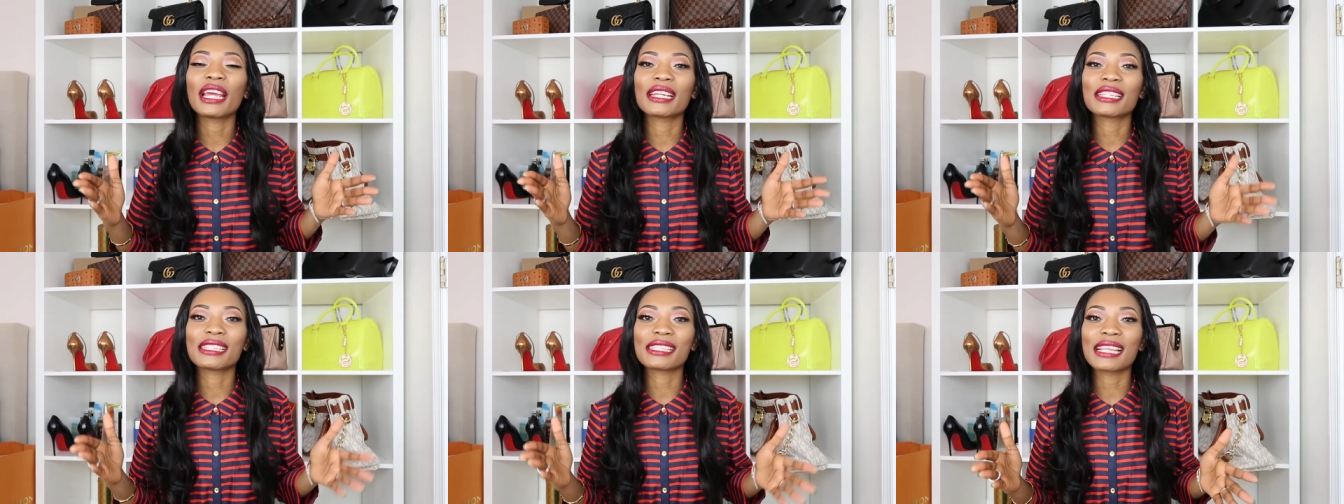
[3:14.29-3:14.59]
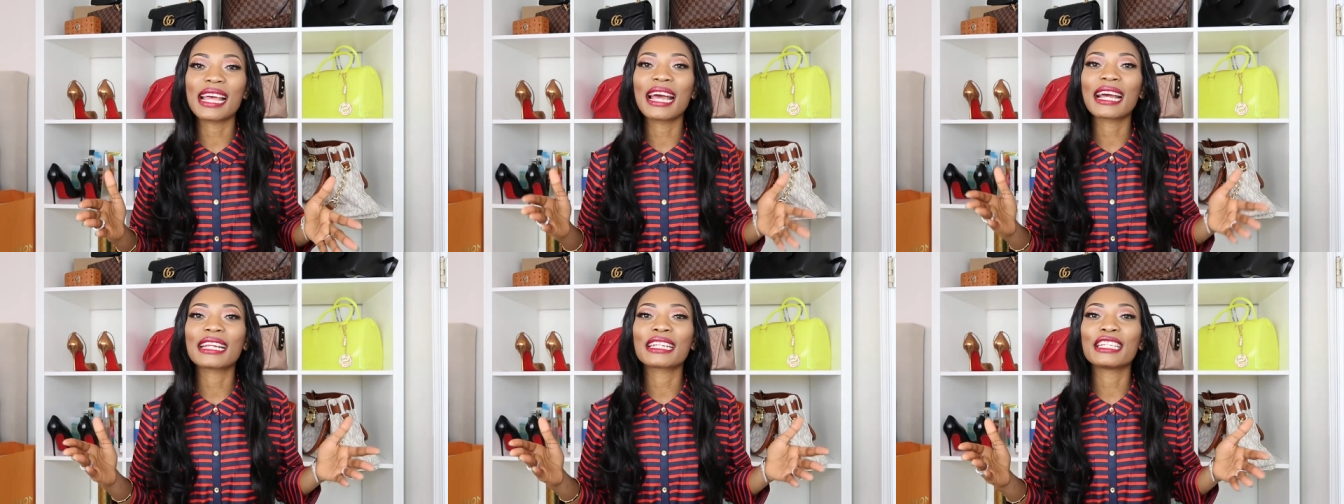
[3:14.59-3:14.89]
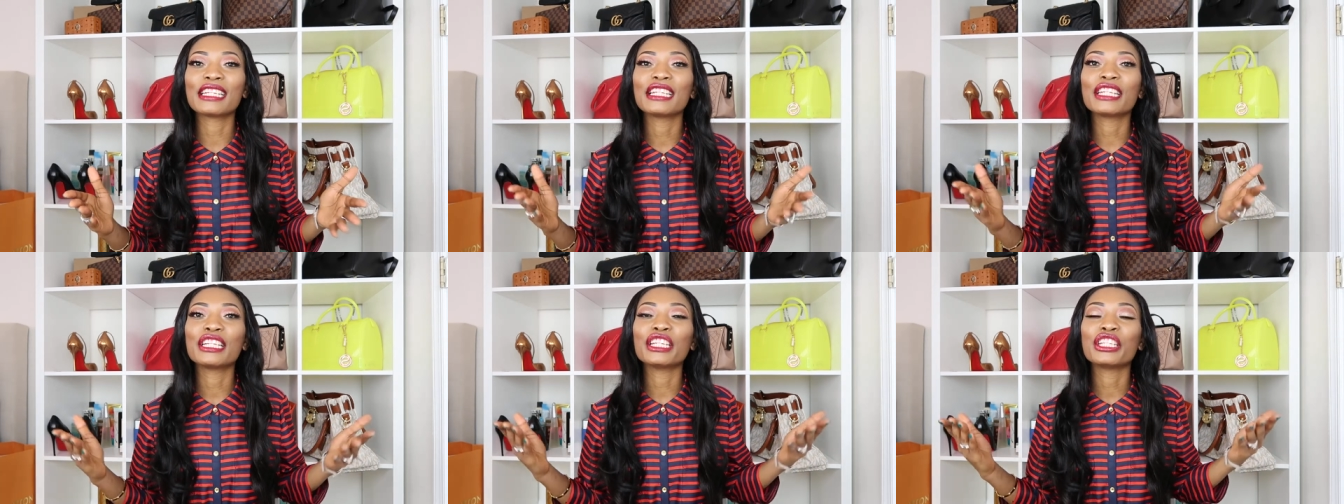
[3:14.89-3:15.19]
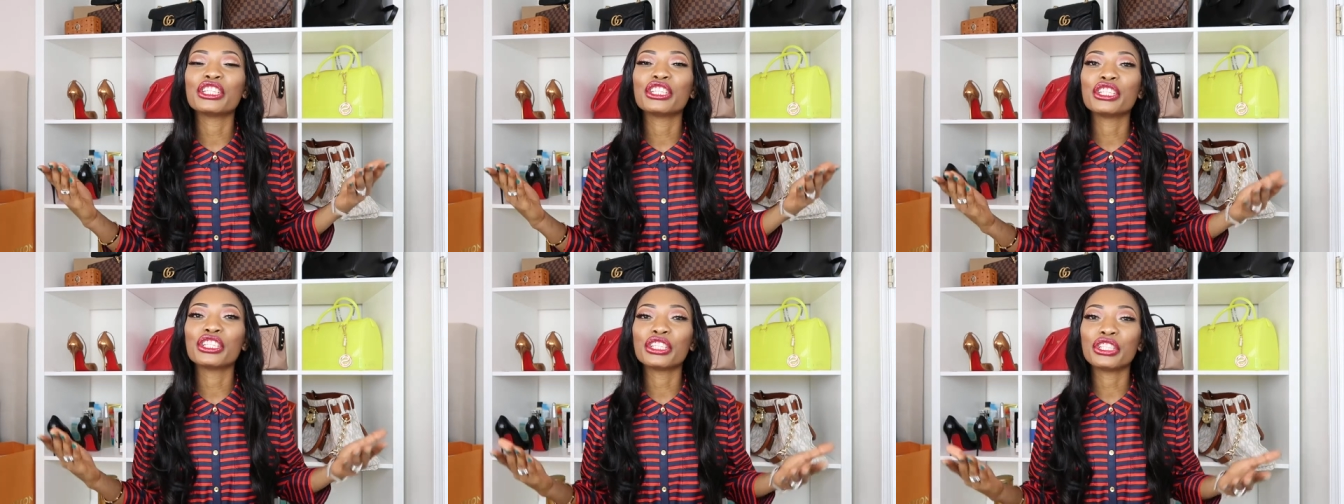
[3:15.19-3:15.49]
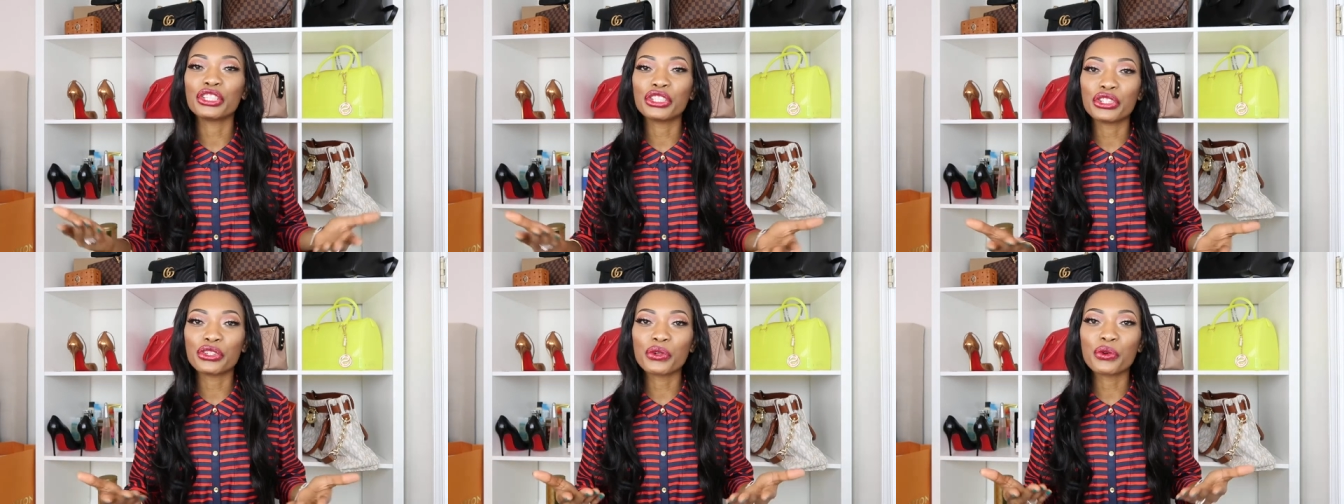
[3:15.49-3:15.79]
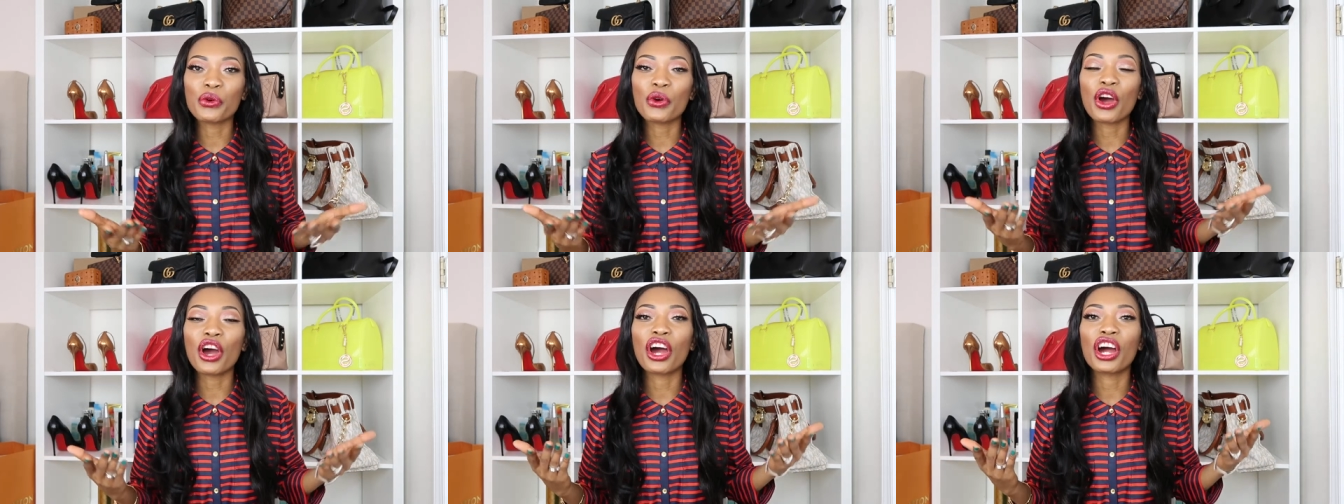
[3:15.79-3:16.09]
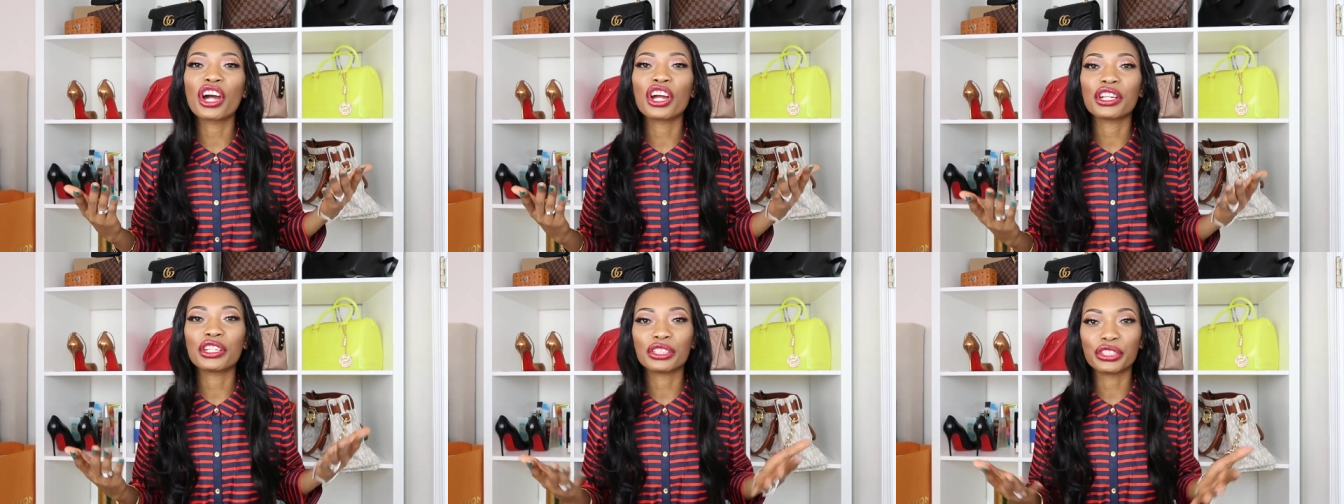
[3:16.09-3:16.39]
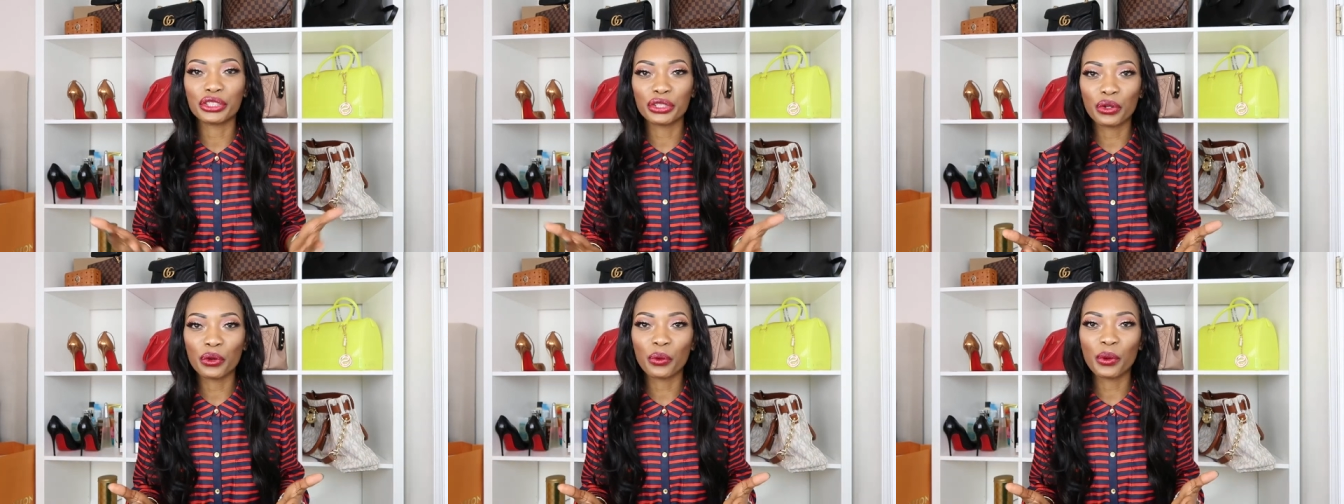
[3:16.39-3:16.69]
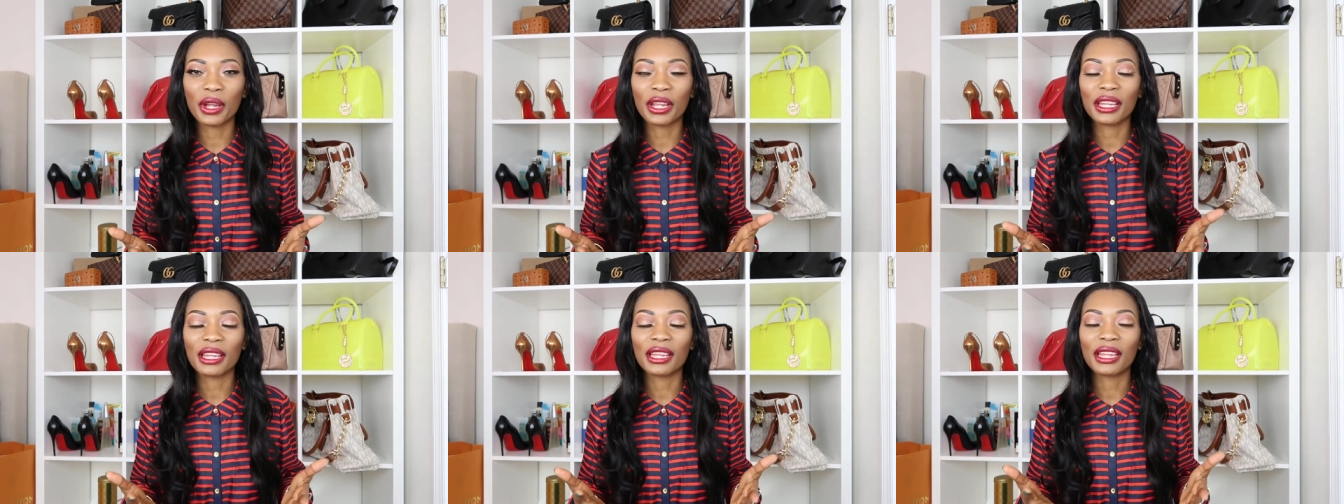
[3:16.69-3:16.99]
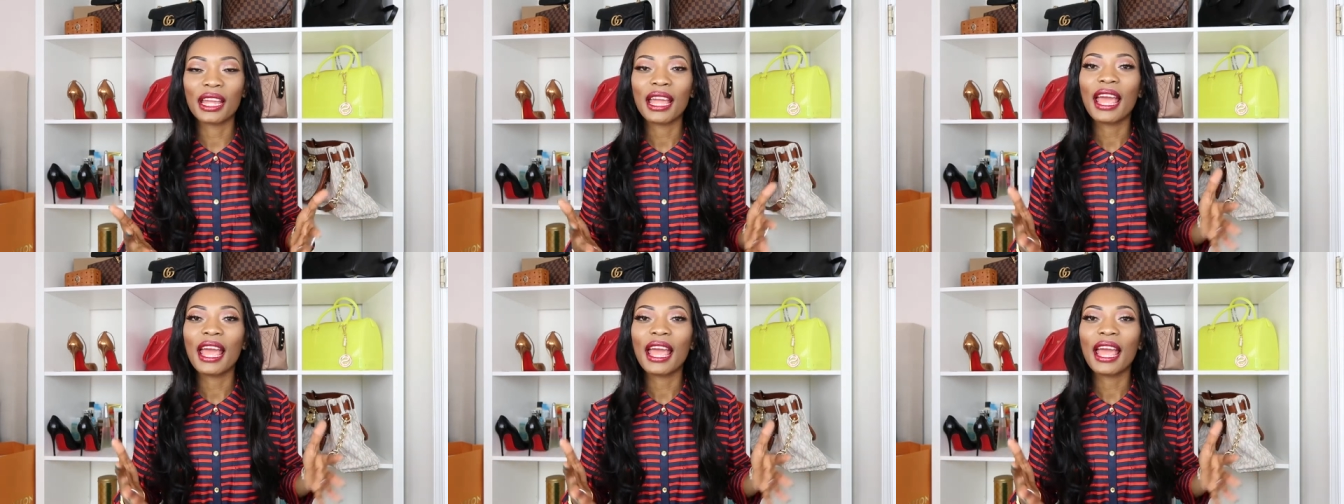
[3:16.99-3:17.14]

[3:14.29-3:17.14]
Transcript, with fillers: exactly you are doing.